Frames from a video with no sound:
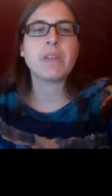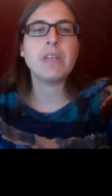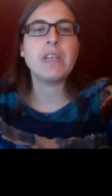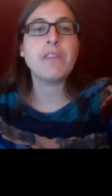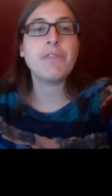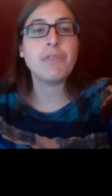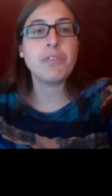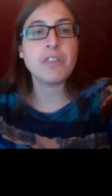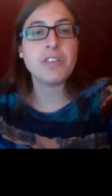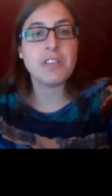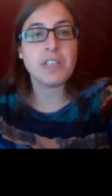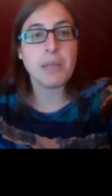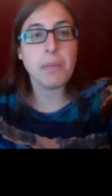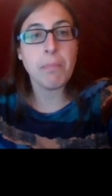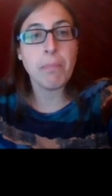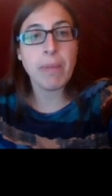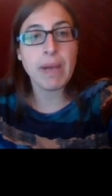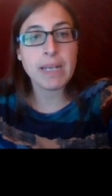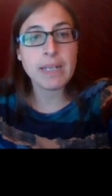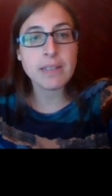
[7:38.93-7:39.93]
If you see
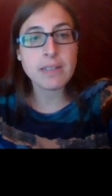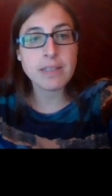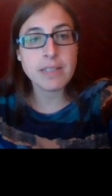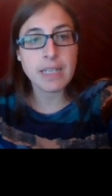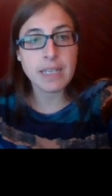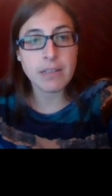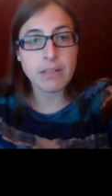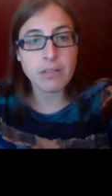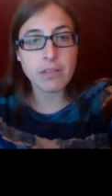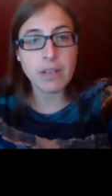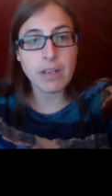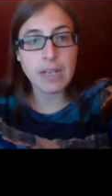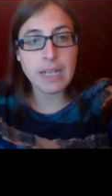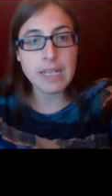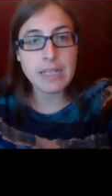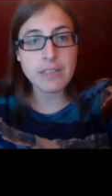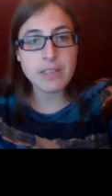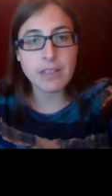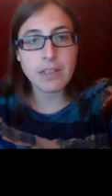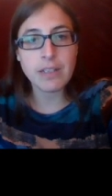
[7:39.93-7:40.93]
megascale
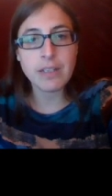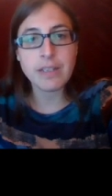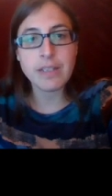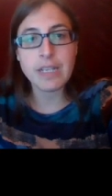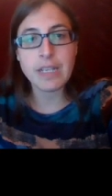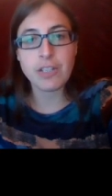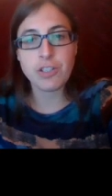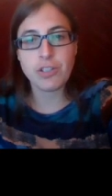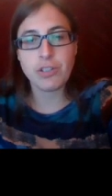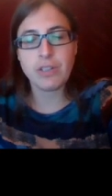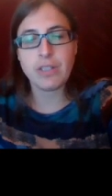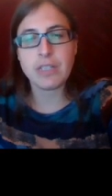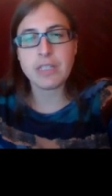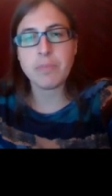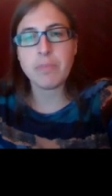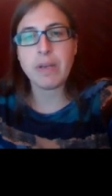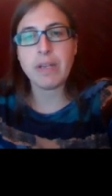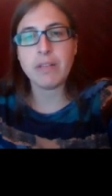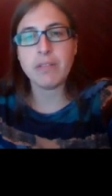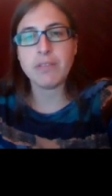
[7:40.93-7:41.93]
glacial lineation,
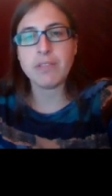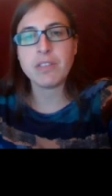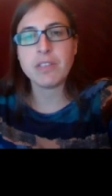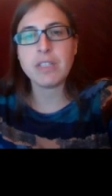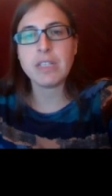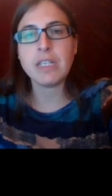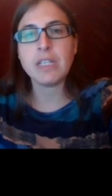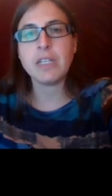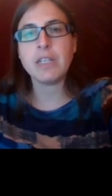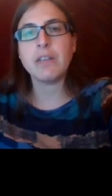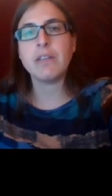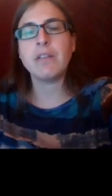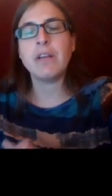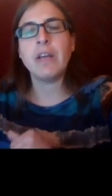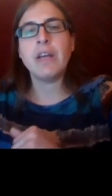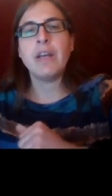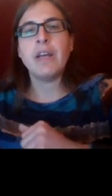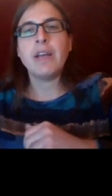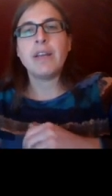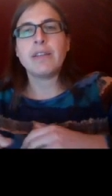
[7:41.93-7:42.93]
that's panel C here,
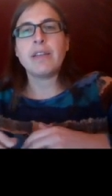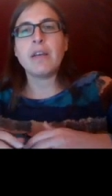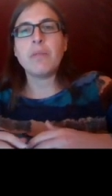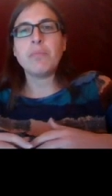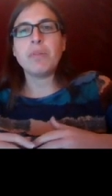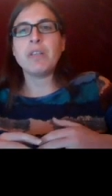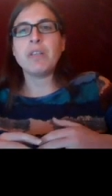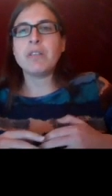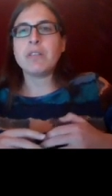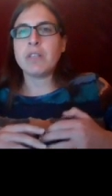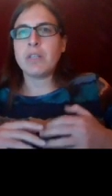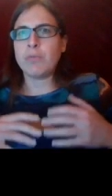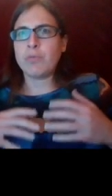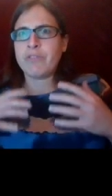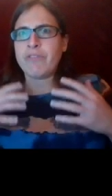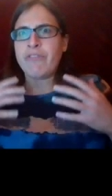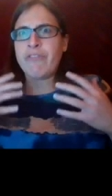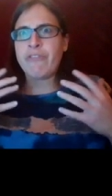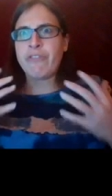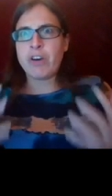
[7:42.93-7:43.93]
that means it
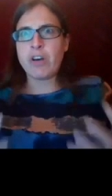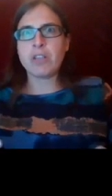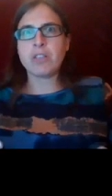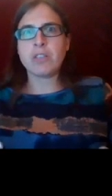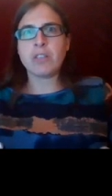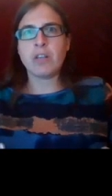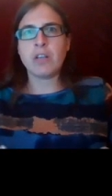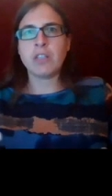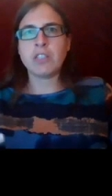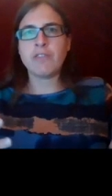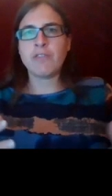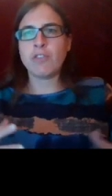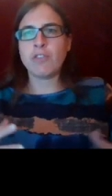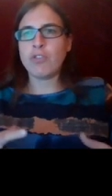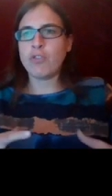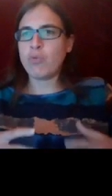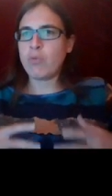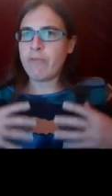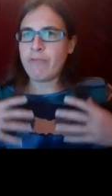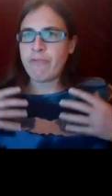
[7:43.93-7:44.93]
was fast ice
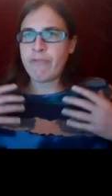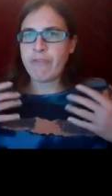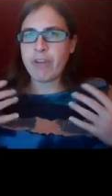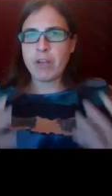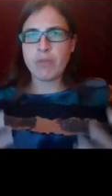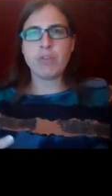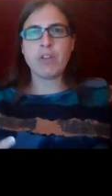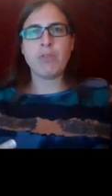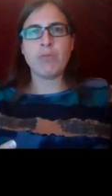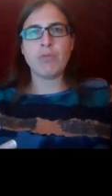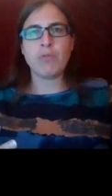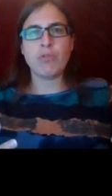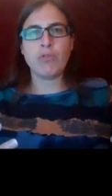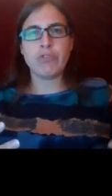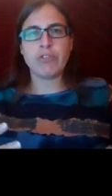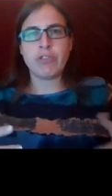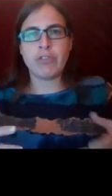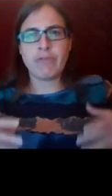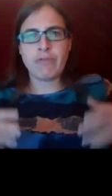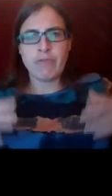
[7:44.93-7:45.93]
flow, very
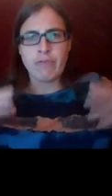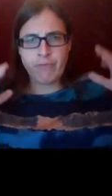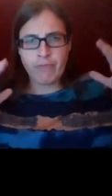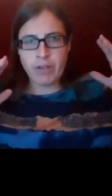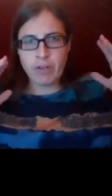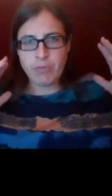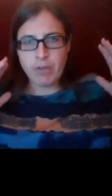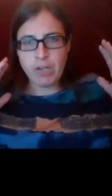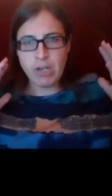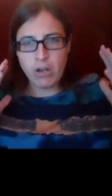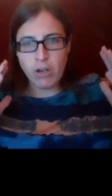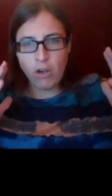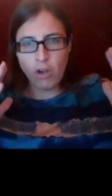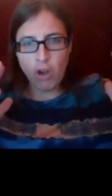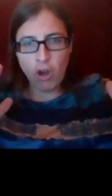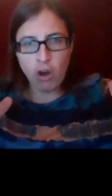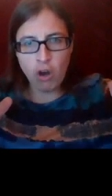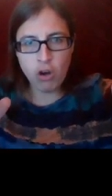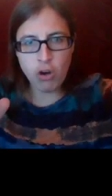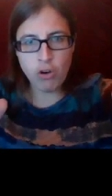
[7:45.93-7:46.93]
erosive, very
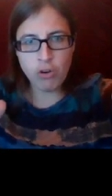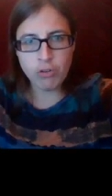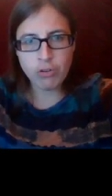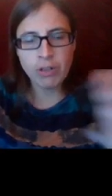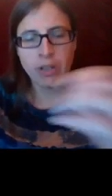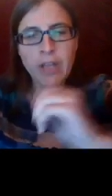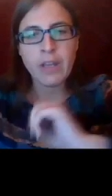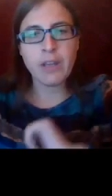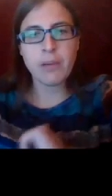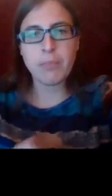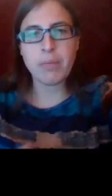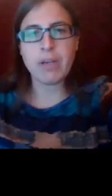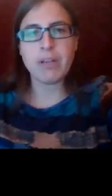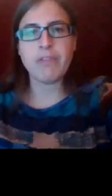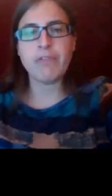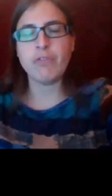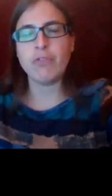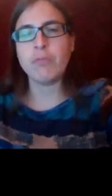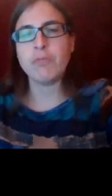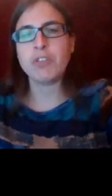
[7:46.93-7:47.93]
long
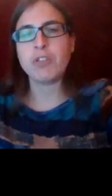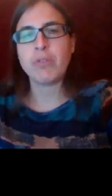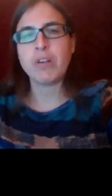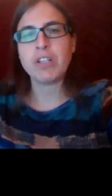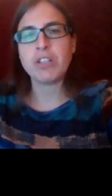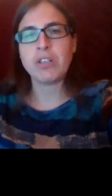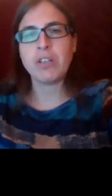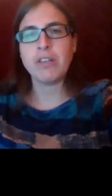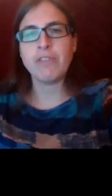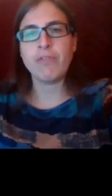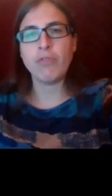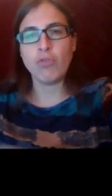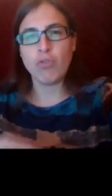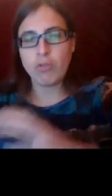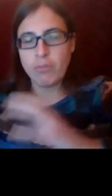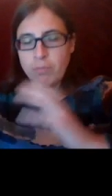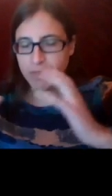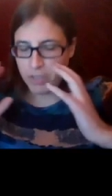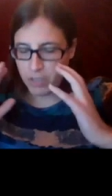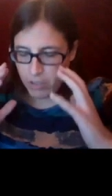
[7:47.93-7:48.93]
bed forms are actually
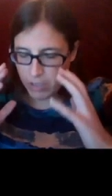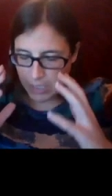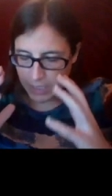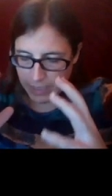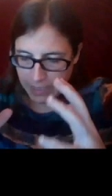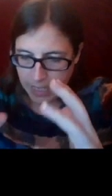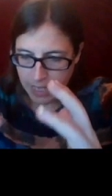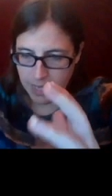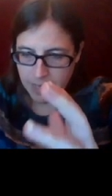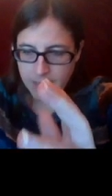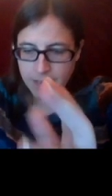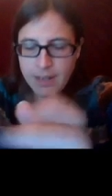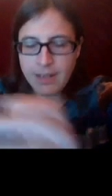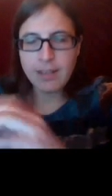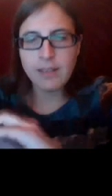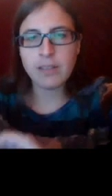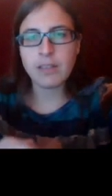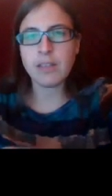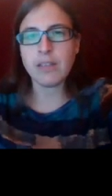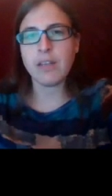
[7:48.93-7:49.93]
formed, again,
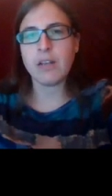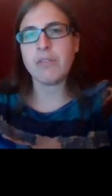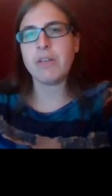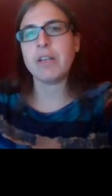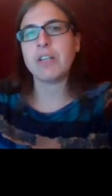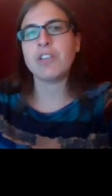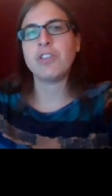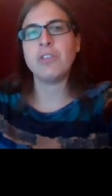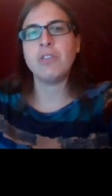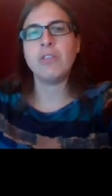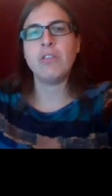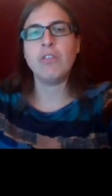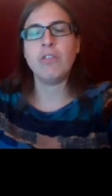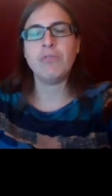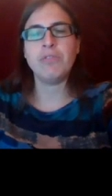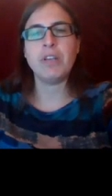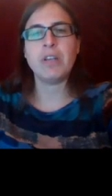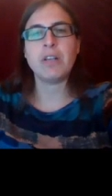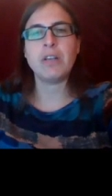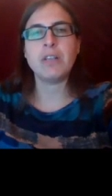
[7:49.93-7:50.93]
in the direction
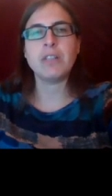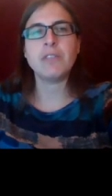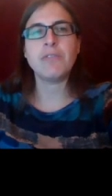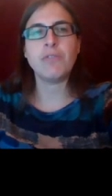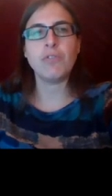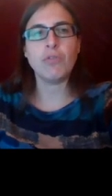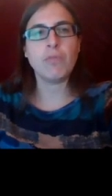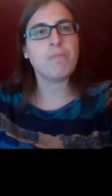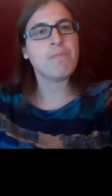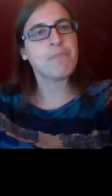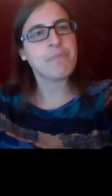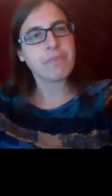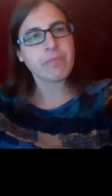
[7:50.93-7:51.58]
of that ice flow.